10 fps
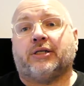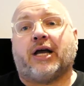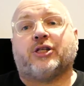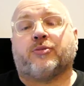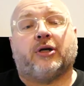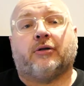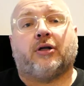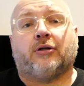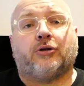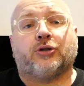ask me.
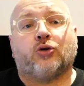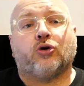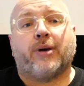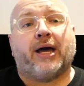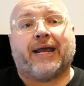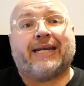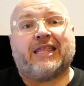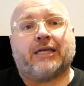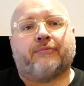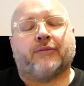I'll talk about
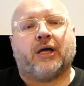anything.